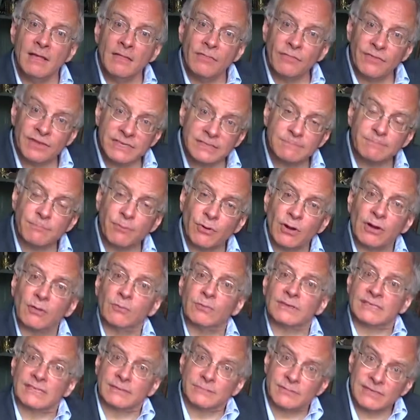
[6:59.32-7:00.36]
This book
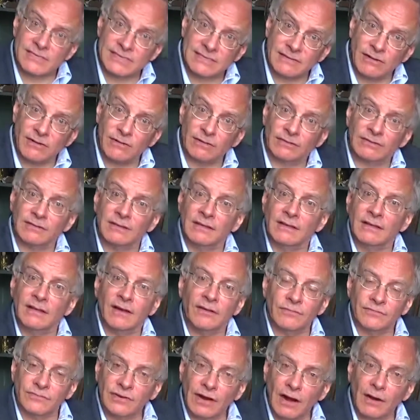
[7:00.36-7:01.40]
was the result
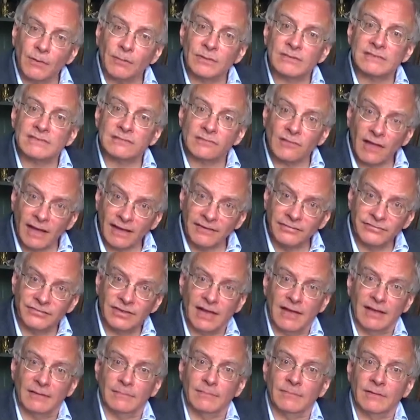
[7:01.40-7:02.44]
of Darwin's
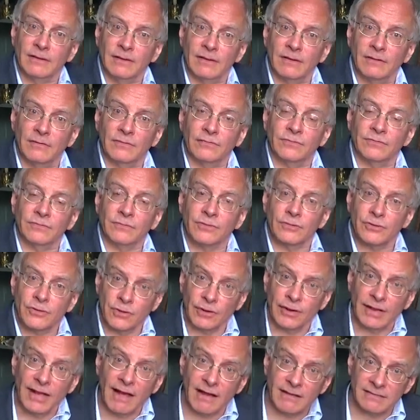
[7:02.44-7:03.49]
lifetime of
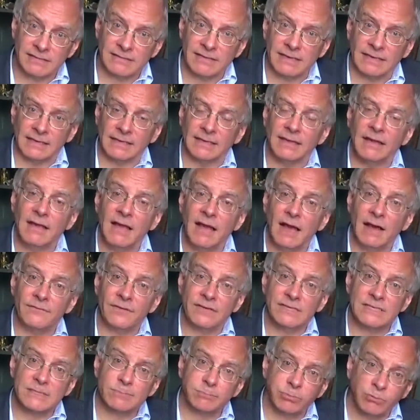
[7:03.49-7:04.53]
curiosity, of
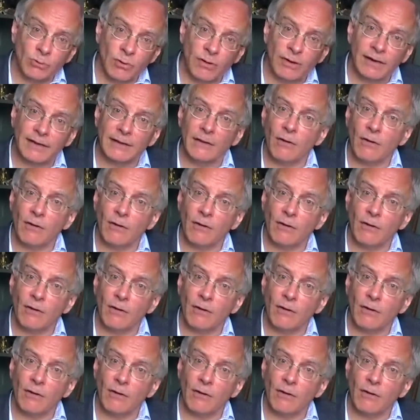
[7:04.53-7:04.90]
exploring